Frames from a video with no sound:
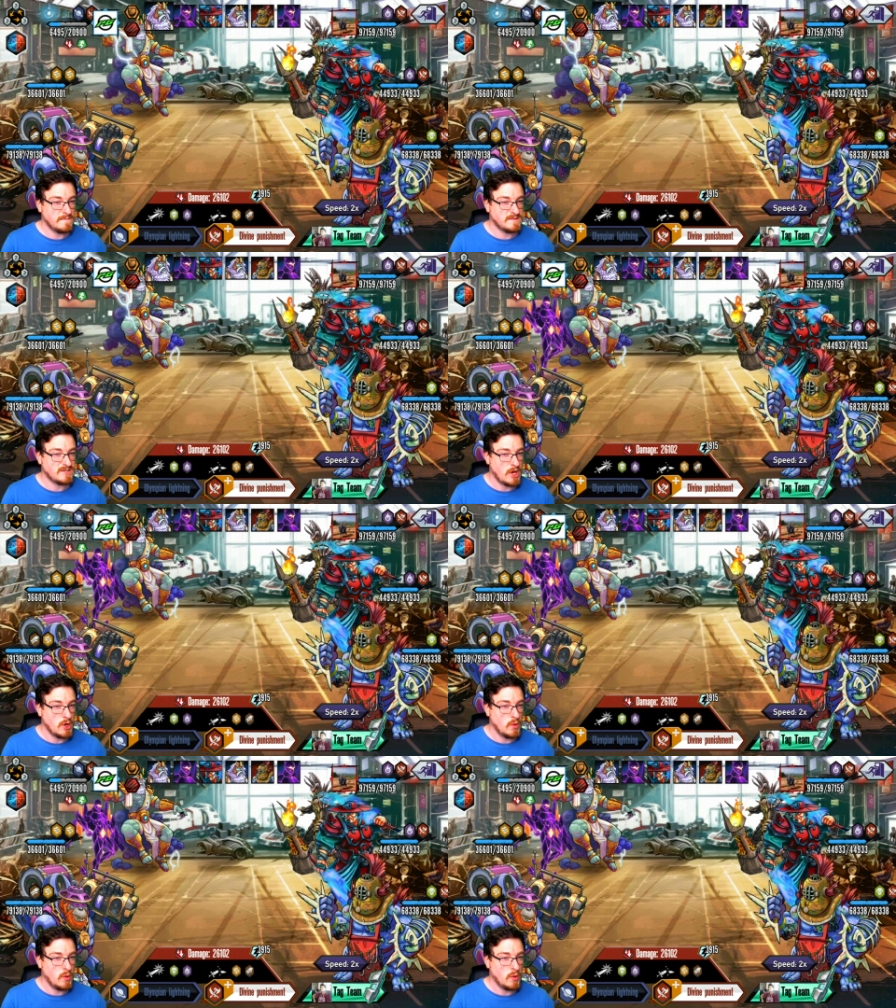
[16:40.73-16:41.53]

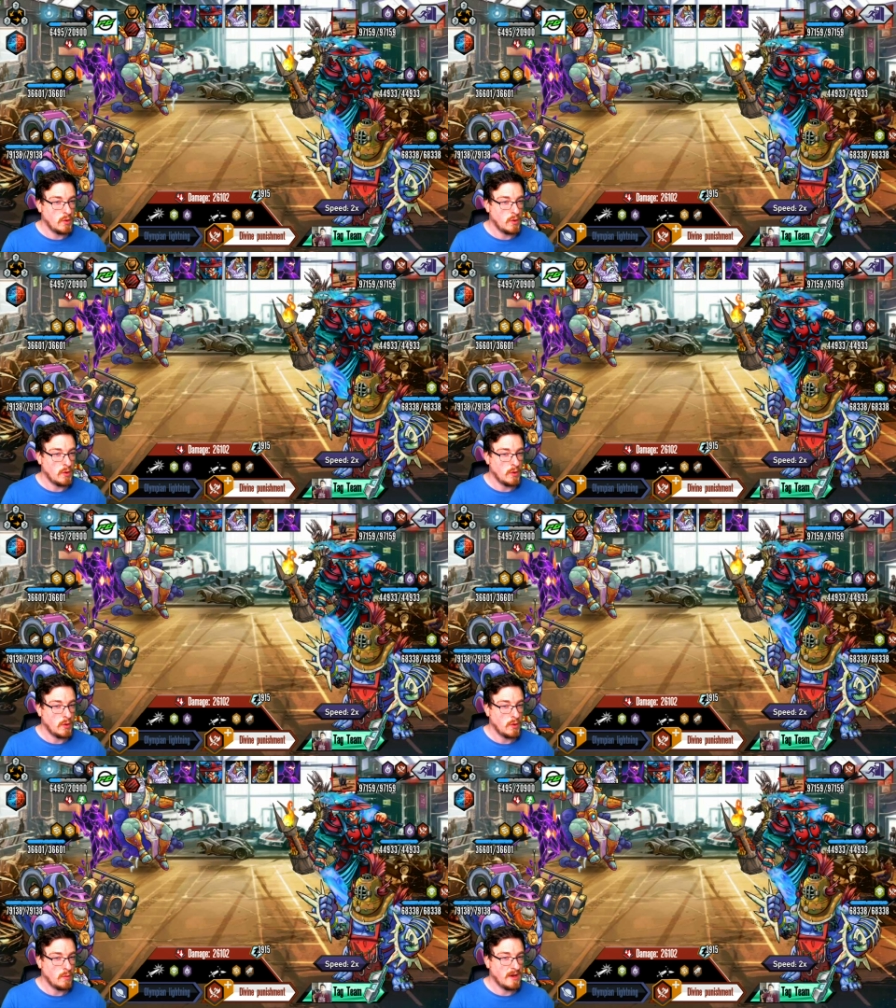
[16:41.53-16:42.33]
So,
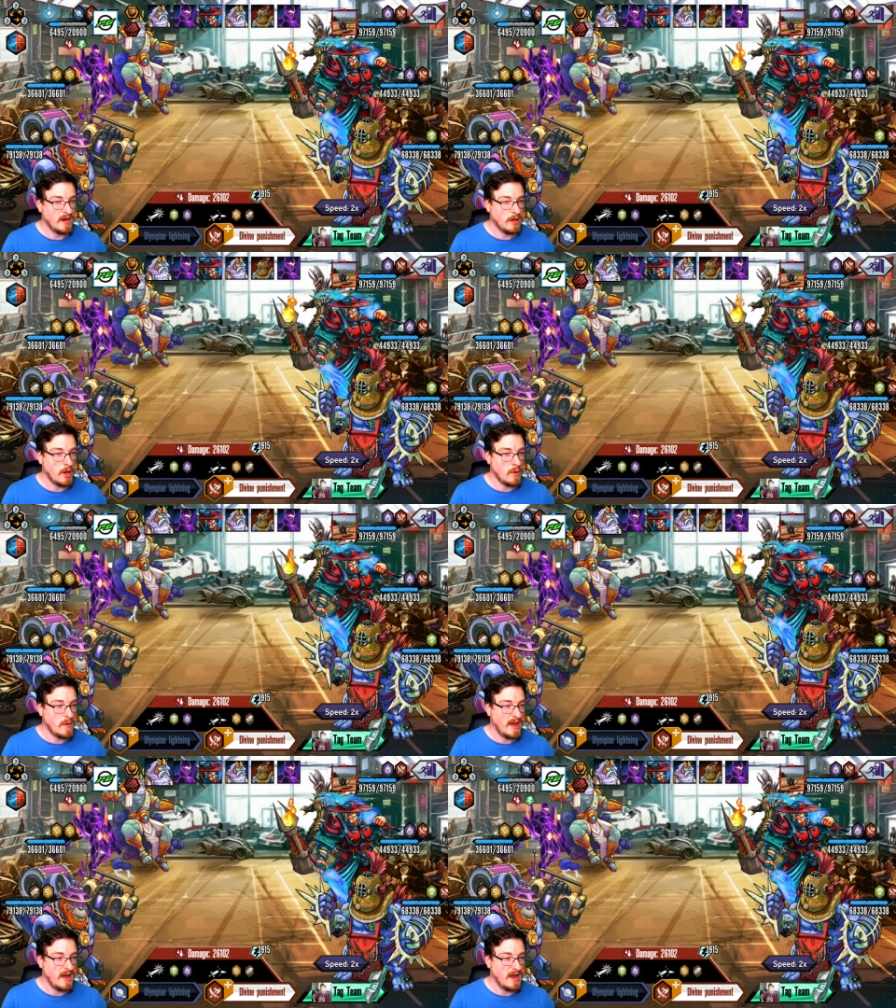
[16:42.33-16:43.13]
we're going to go
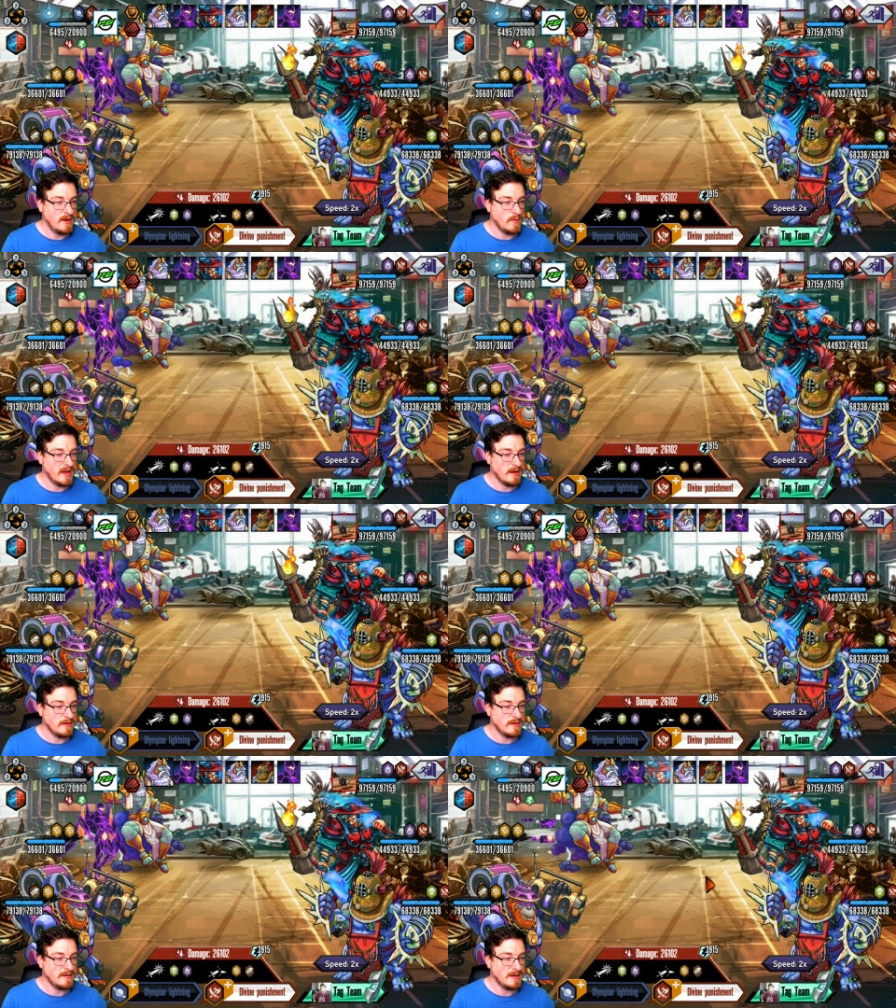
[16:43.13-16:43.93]
ahead, we're going
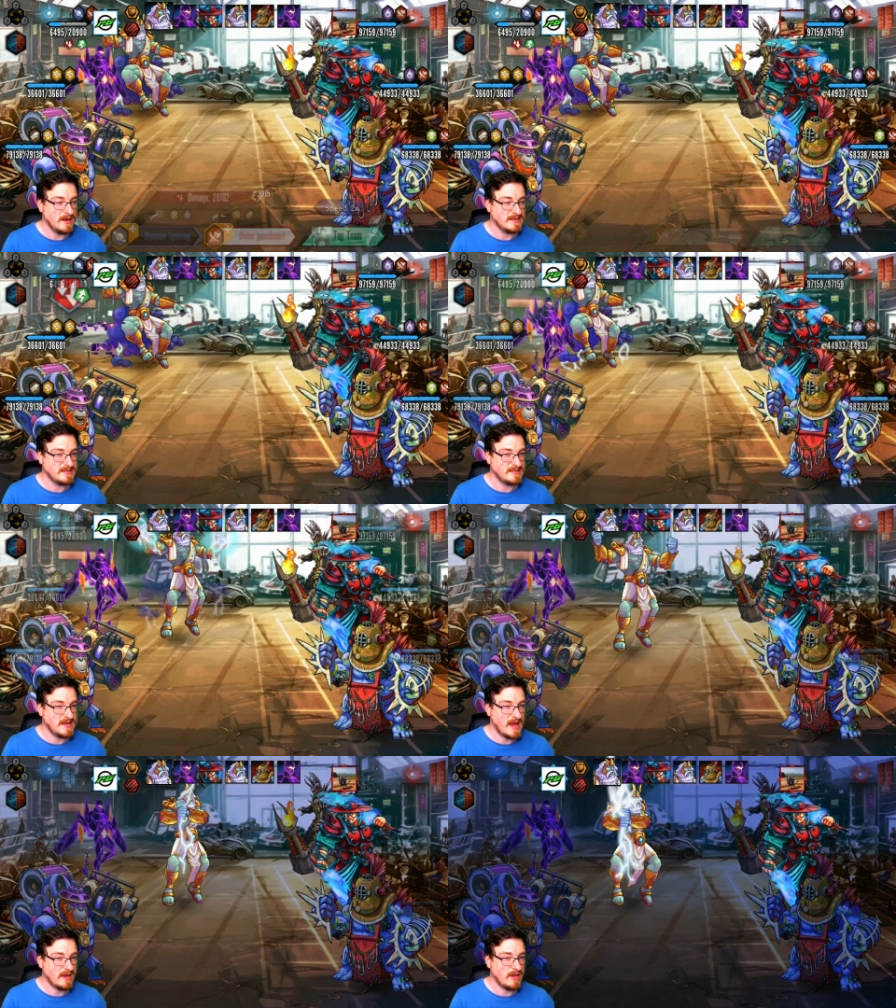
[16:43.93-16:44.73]
to attack